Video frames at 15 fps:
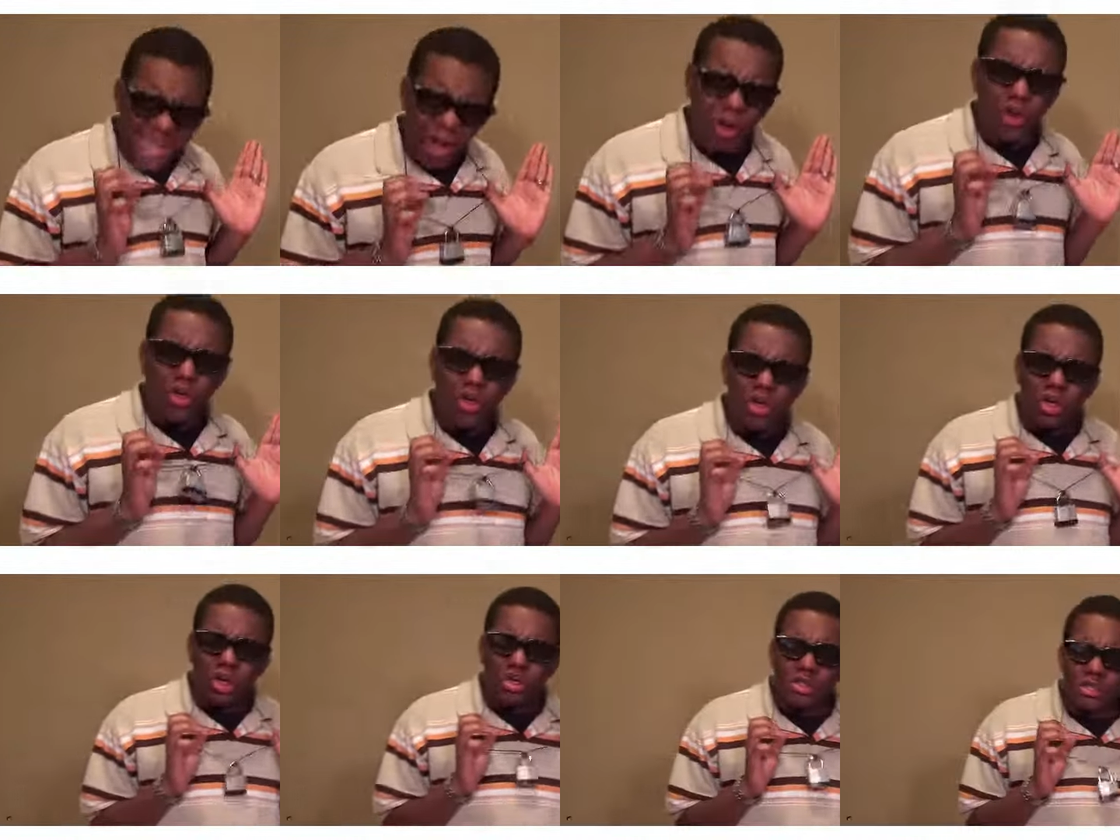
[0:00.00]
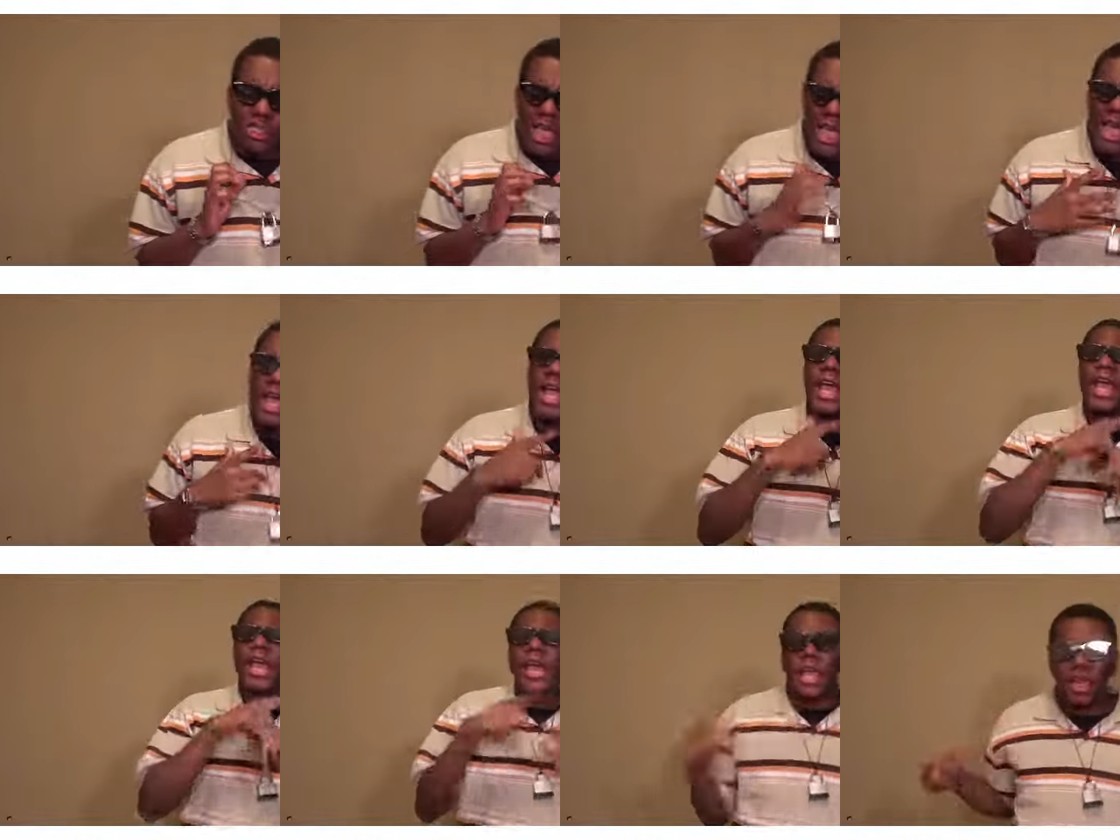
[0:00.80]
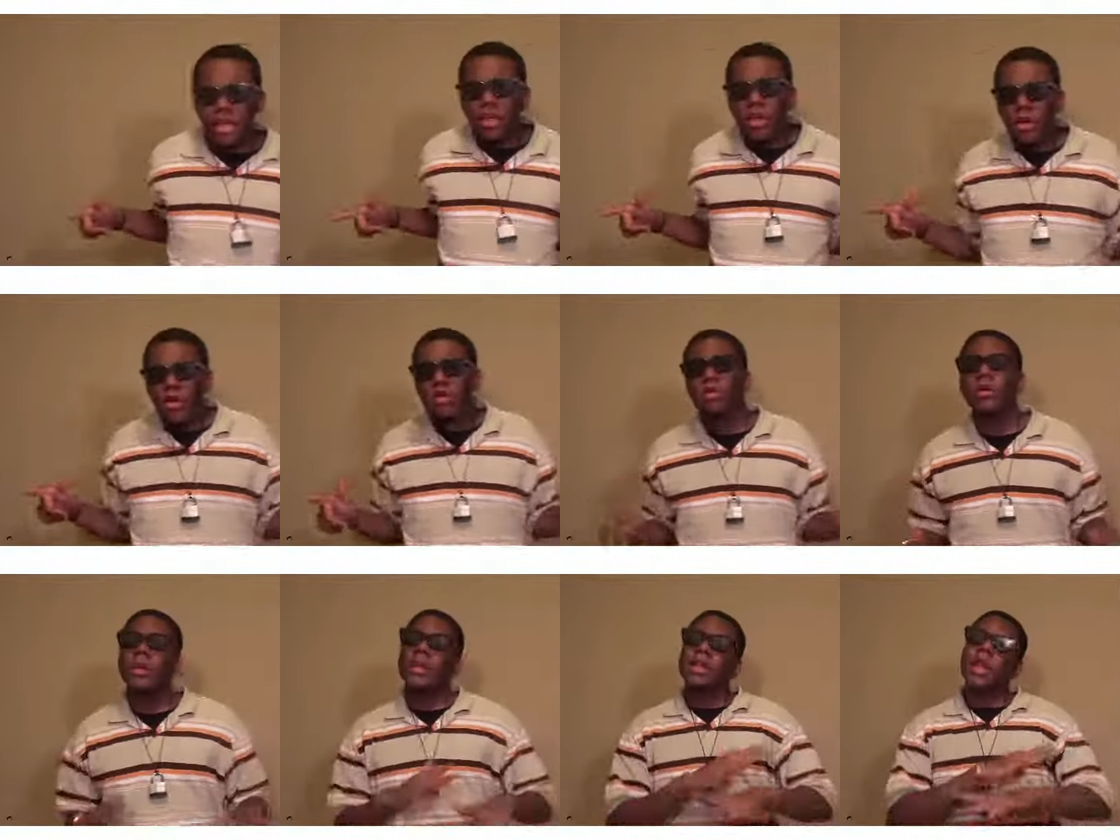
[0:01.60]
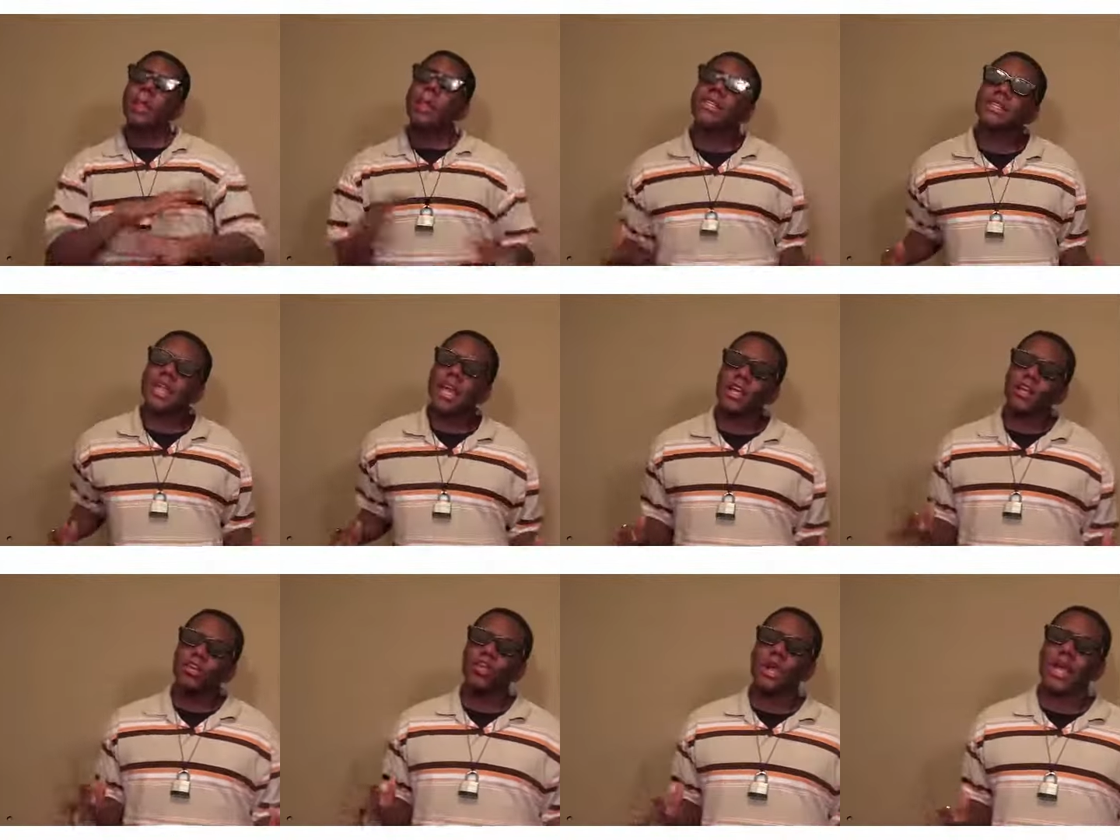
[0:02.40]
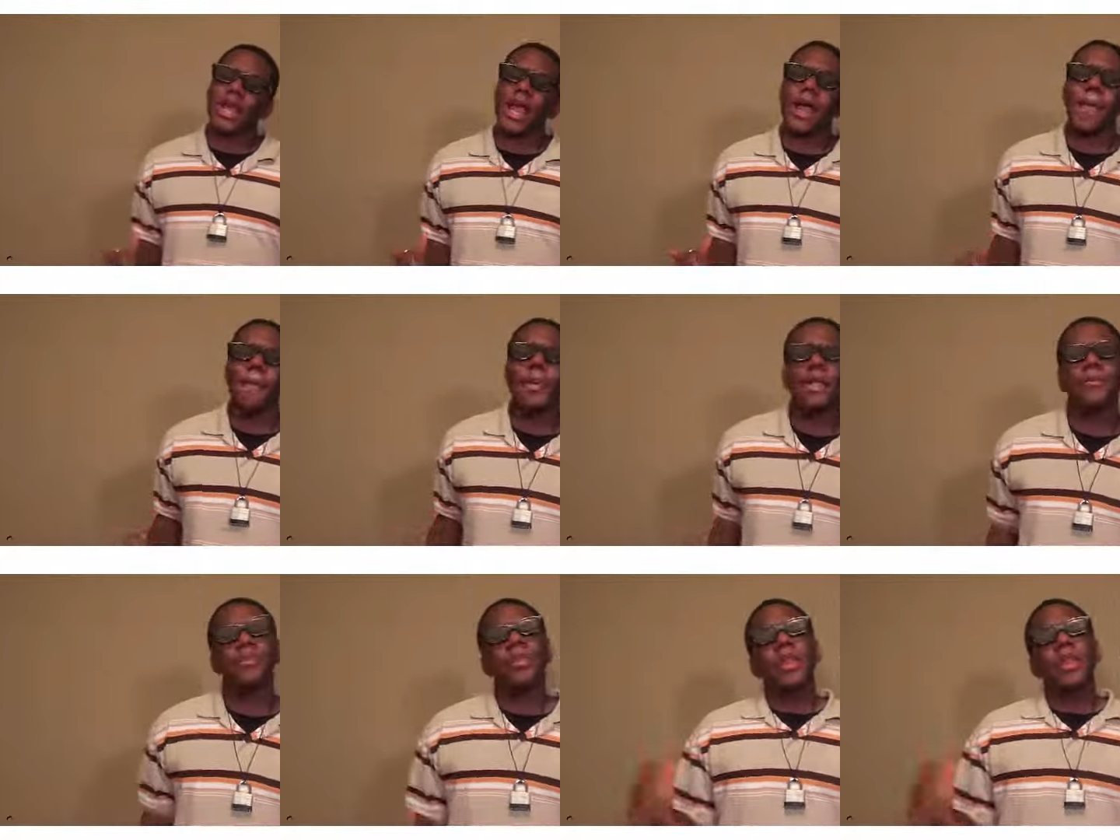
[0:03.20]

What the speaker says: out, you know what I'm saying? Anywho, let me tell you what got me.